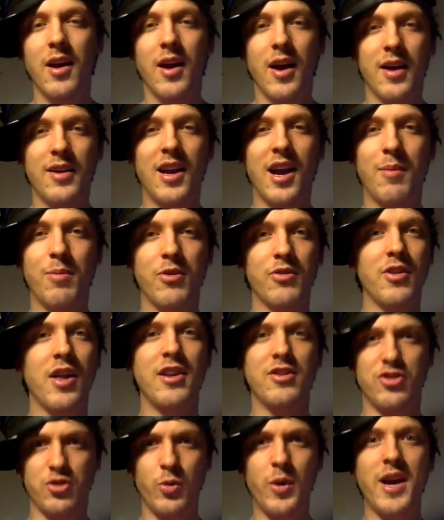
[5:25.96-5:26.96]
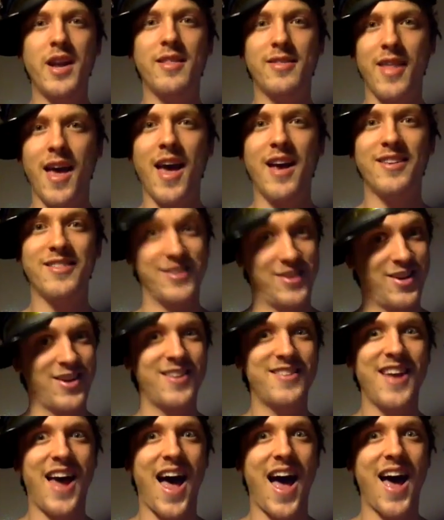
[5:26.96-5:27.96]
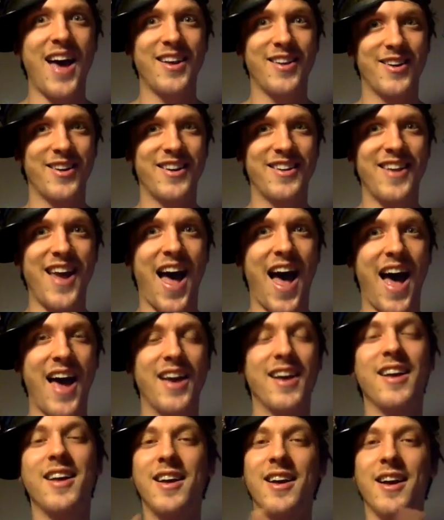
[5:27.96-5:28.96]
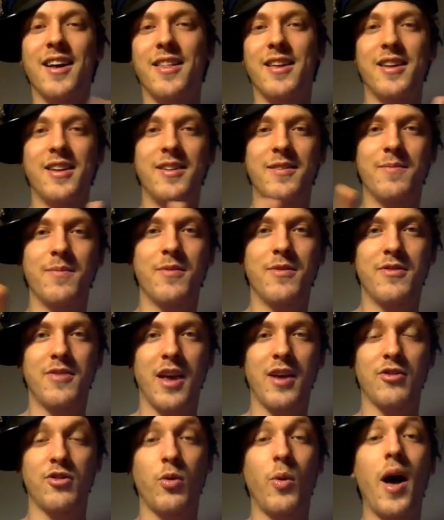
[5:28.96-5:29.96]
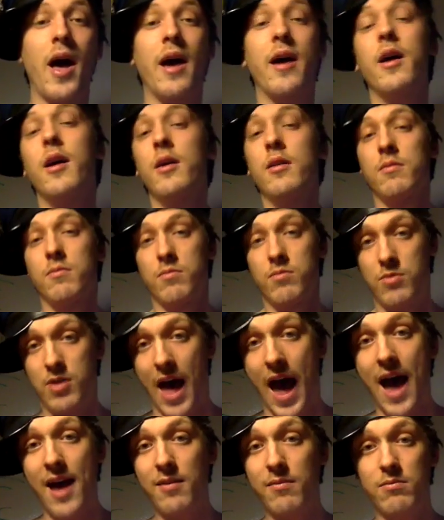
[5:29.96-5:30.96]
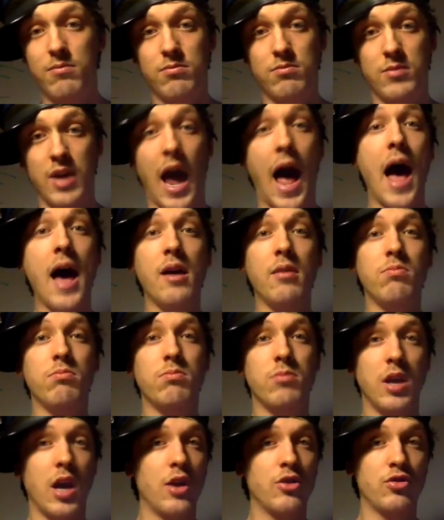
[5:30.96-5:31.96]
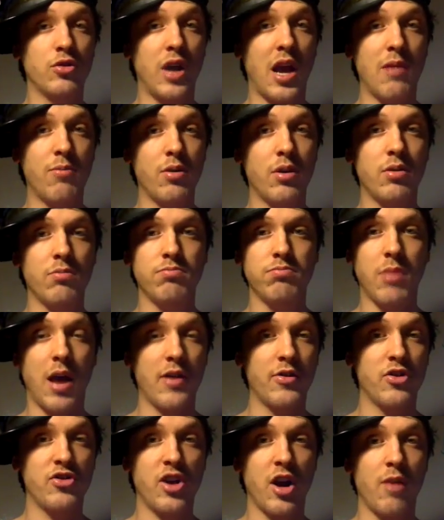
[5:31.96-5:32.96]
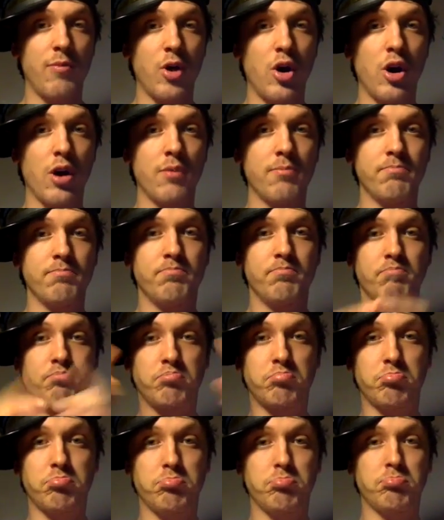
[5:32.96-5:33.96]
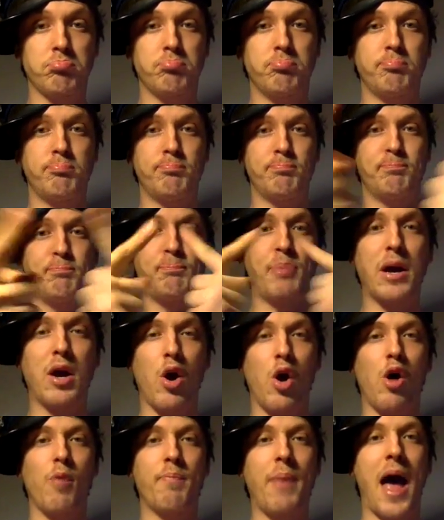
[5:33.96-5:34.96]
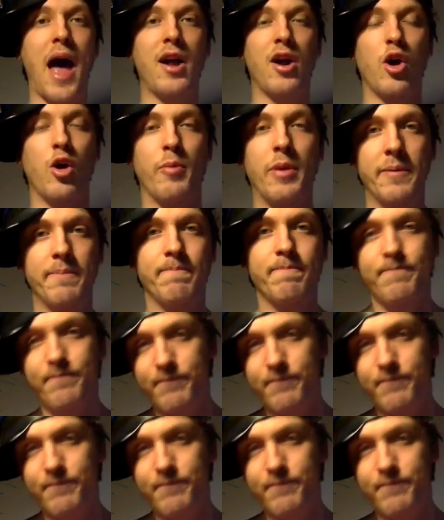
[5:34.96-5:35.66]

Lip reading: And Gabriel's like, sweet, thanks, gonna die, you're gonna die. And then he sails away. That guy, the angel Gabriel, and the Jeroboam, big old bad omen.